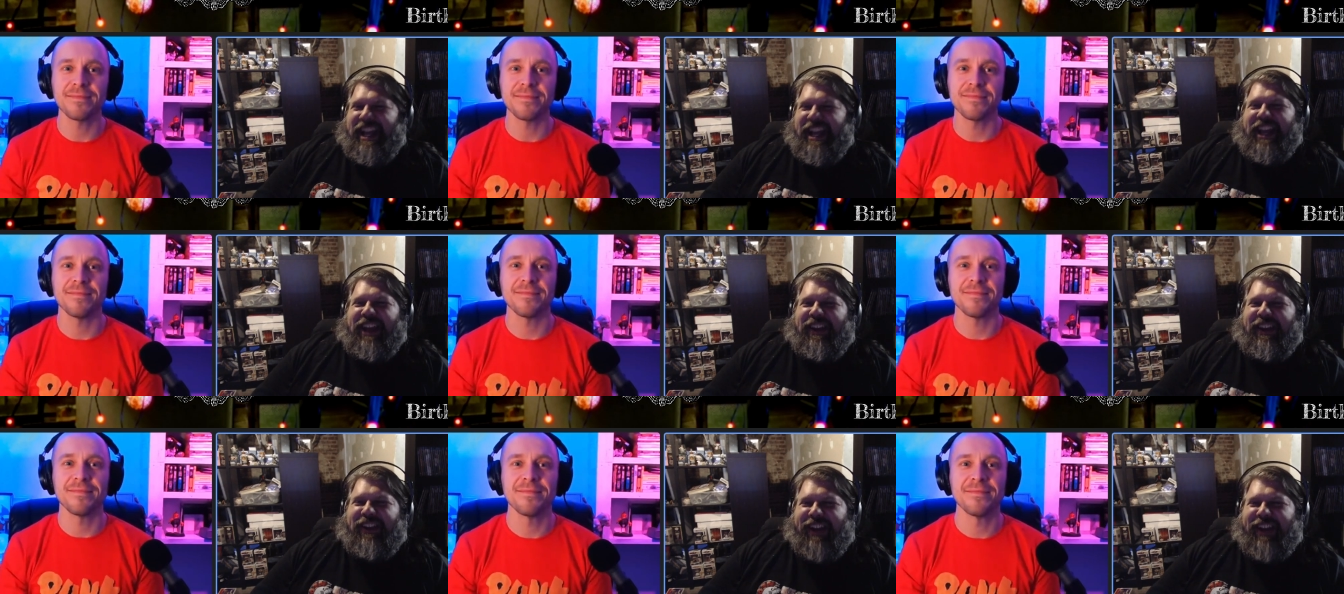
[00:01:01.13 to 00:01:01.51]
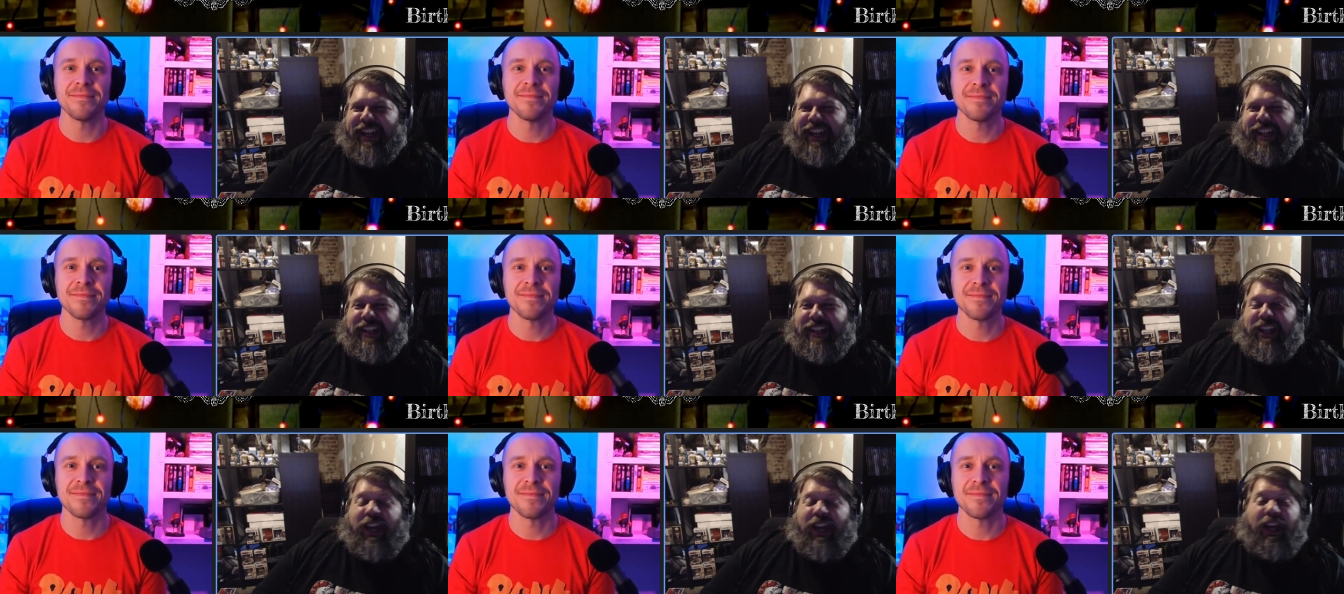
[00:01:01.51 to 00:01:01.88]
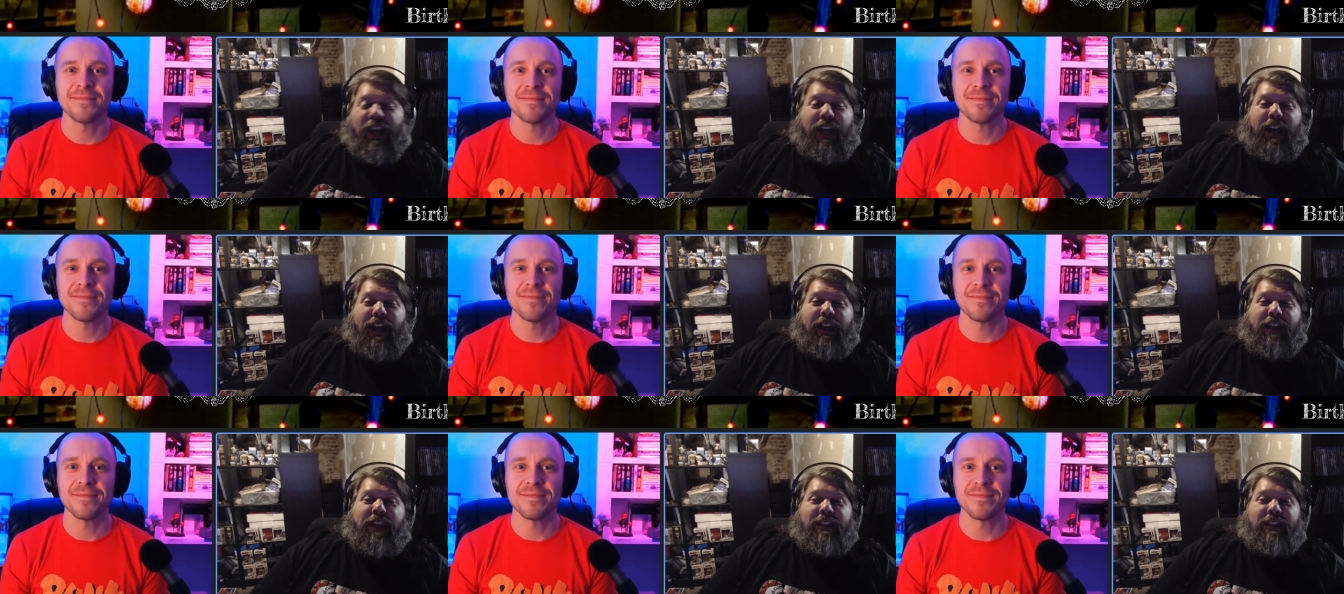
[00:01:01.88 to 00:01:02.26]
Speaker 1: all right.
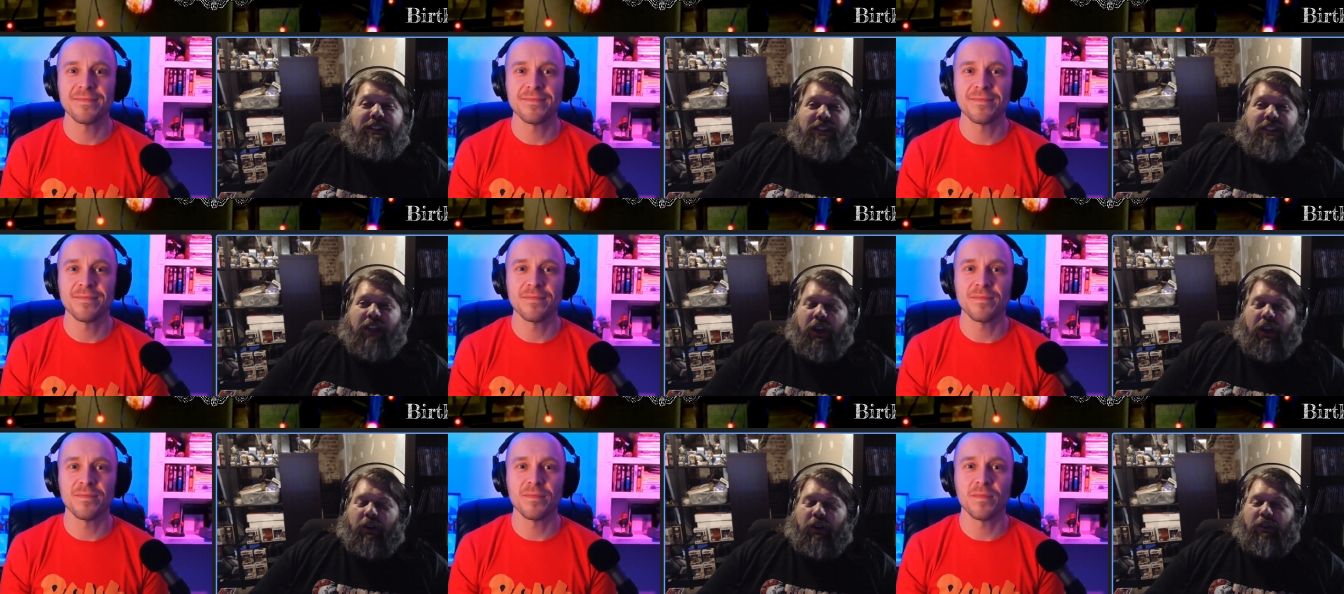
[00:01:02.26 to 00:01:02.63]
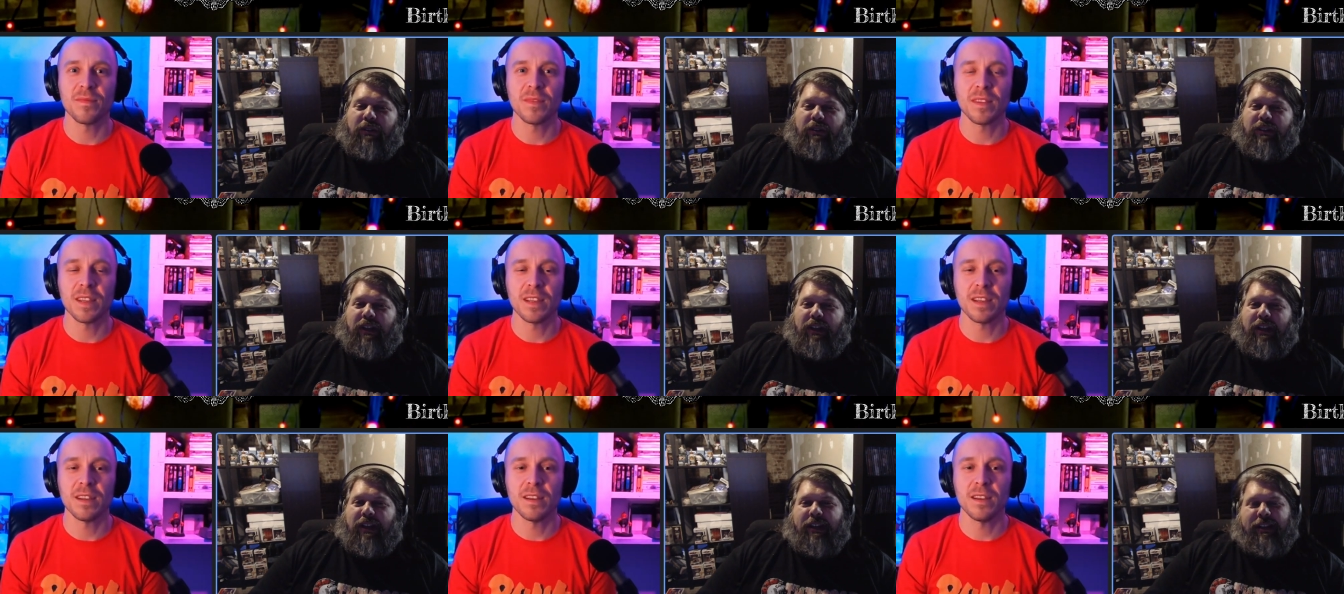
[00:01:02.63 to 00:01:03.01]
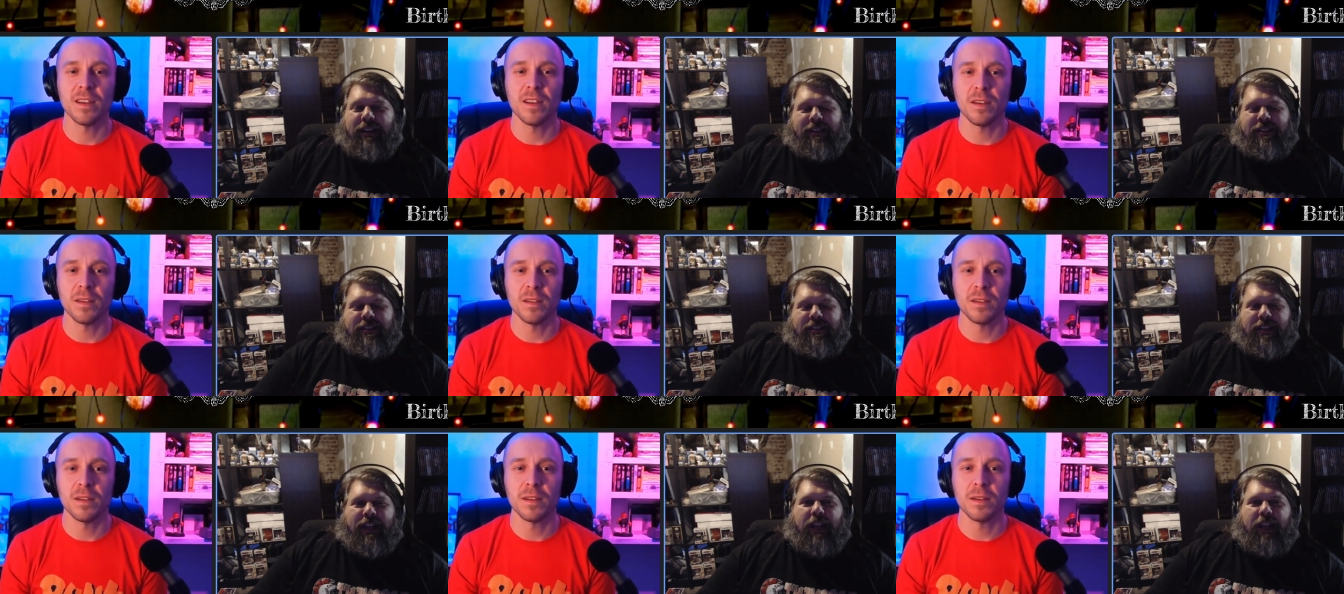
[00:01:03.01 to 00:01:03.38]
Uh, so uh,
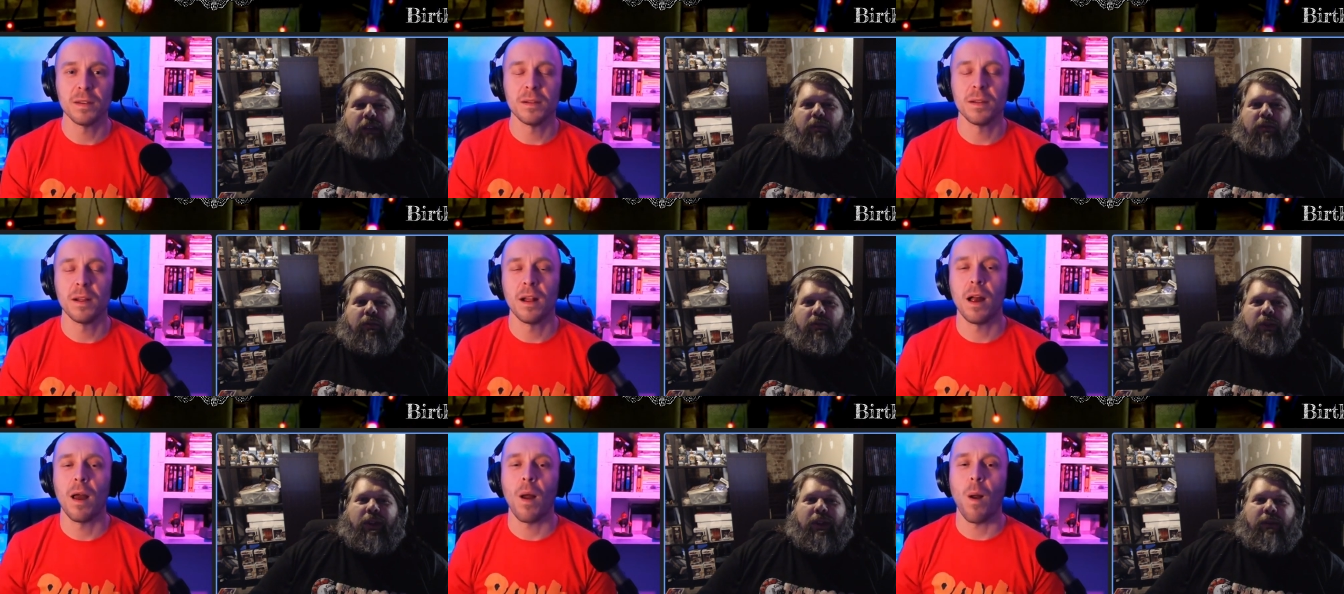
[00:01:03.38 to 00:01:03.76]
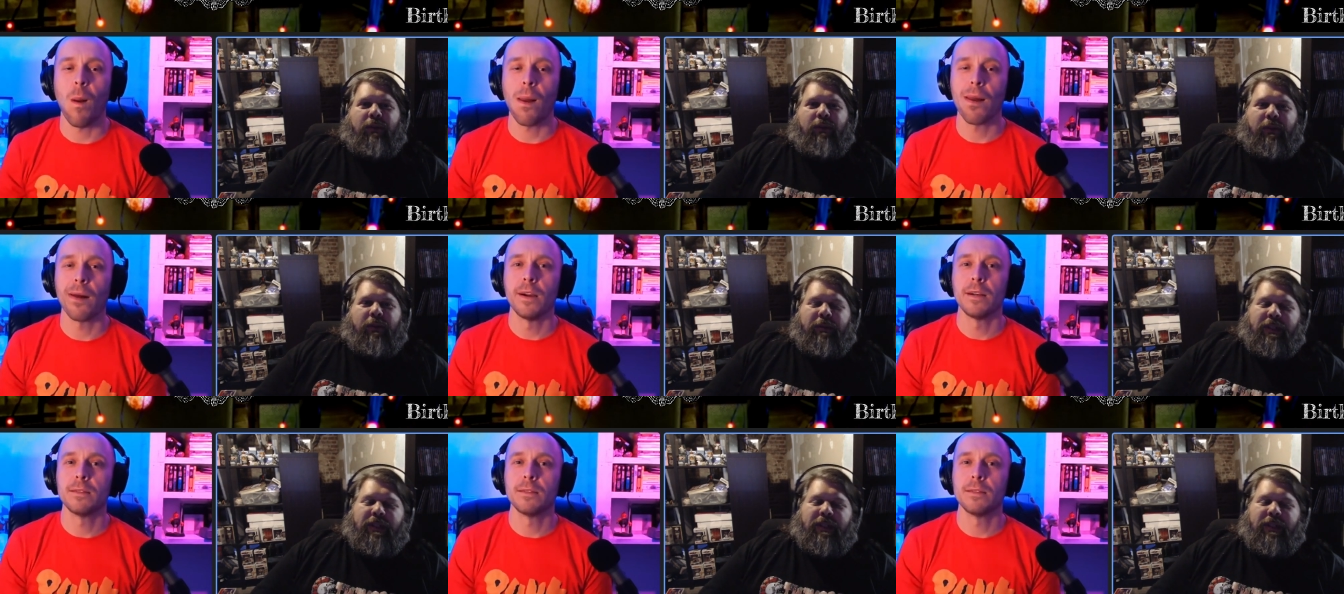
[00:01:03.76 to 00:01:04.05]
tonight we will be